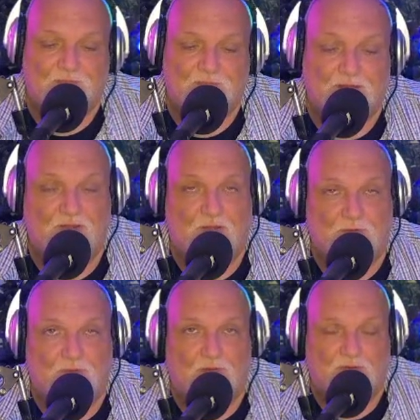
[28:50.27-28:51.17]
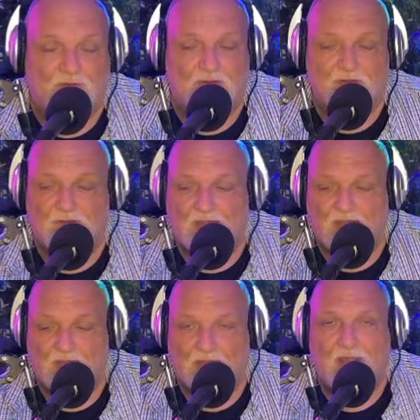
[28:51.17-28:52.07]
They're a hard one.
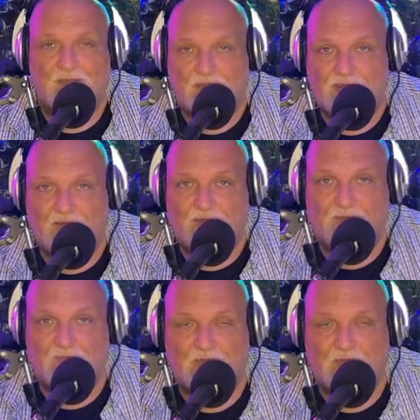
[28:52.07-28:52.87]
I like Helium.